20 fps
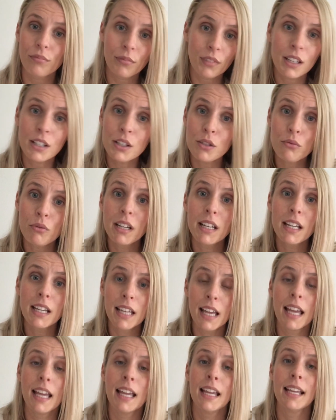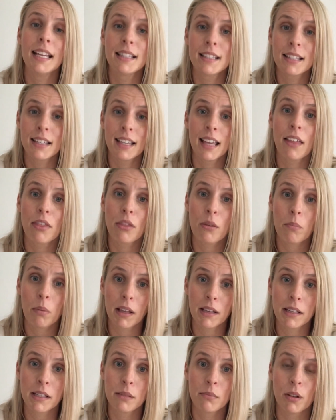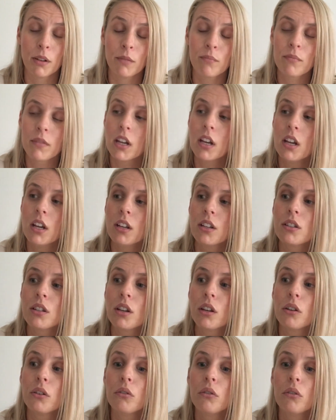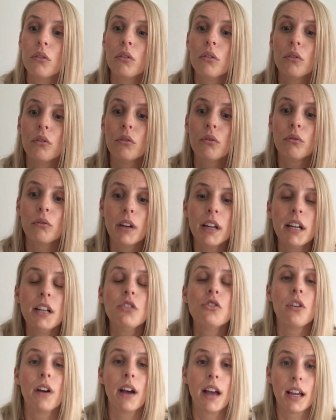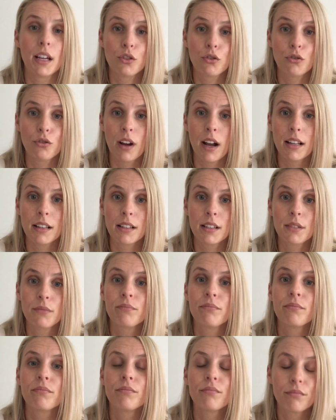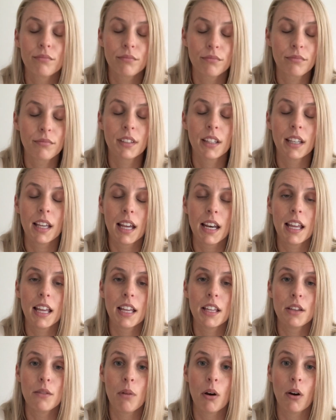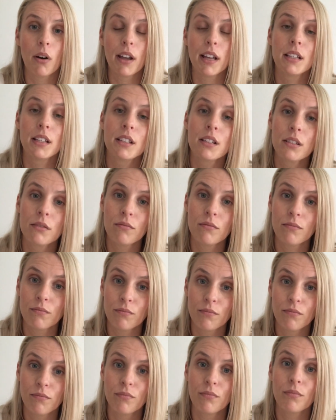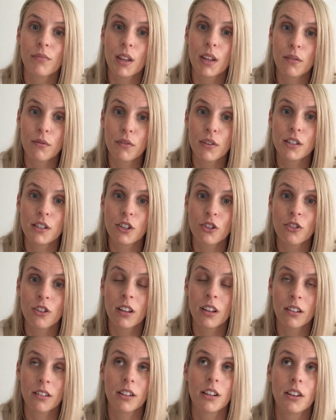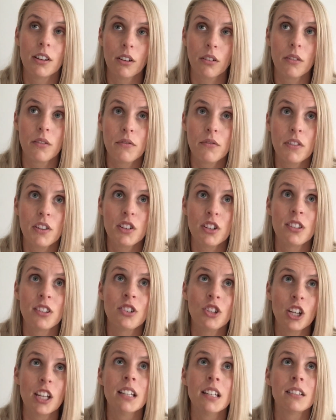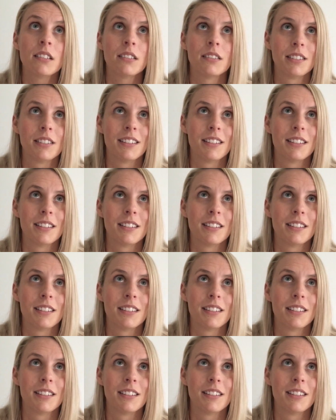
It's really key to get the placement. So read your extract, get it in your mind, envisage it.